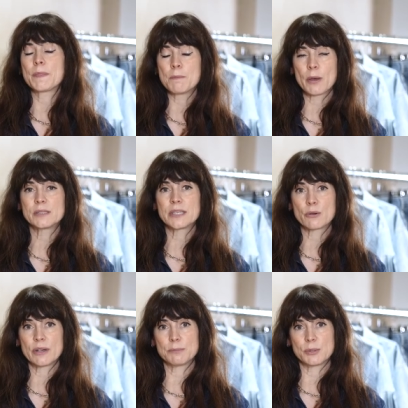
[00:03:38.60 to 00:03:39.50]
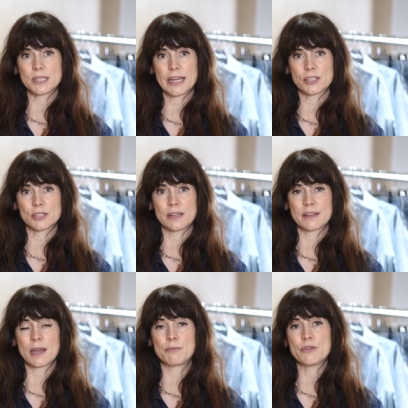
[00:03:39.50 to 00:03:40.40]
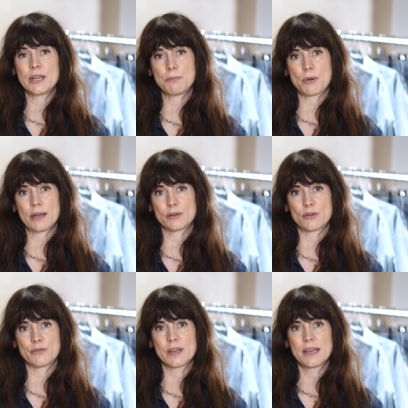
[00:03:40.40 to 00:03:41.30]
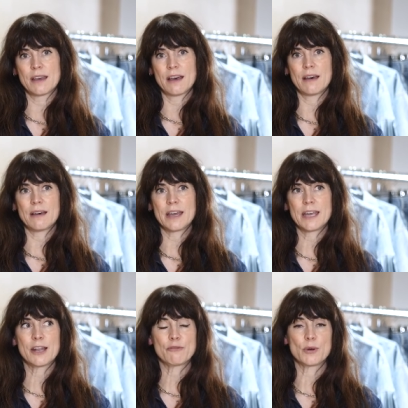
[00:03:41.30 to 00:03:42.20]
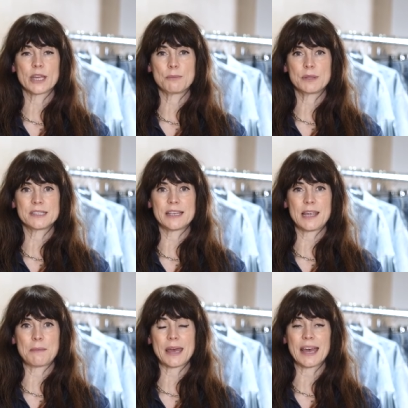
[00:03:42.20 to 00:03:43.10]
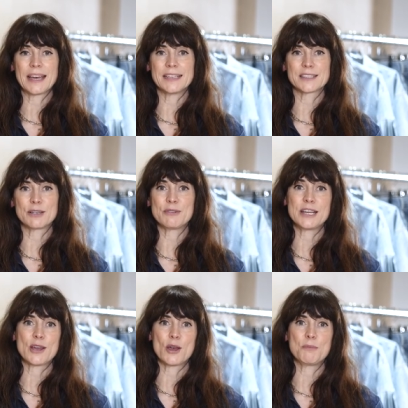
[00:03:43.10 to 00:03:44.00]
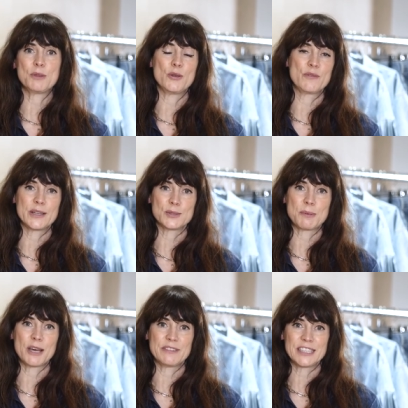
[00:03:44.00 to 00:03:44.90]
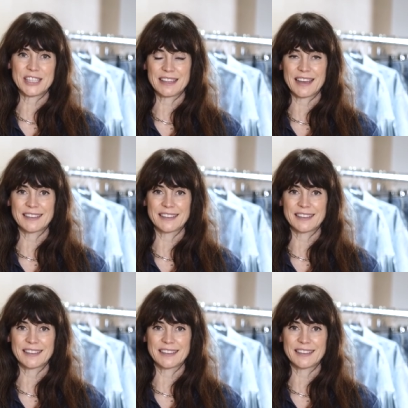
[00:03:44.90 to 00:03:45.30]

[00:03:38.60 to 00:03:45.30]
the most incredible selection that I'm really proud of. I love working with the team and I really hope that you find your perfect jean